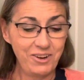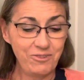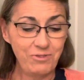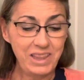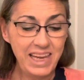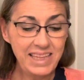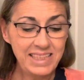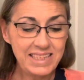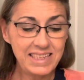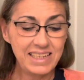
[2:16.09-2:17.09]

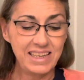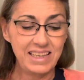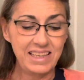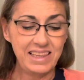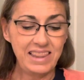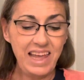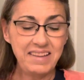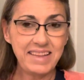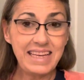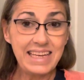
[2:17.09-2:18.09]

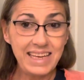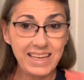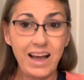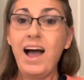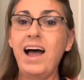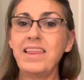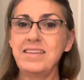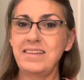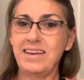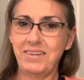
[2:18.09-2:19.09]
Relentlessly.
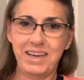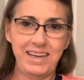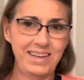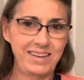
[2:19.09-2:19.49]
That's it. Okay.